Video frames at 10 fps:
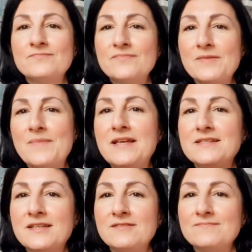that
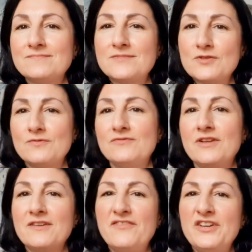makes it sort of
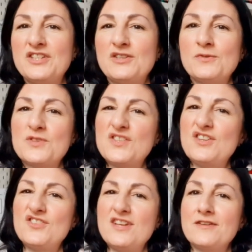like vertical stitching.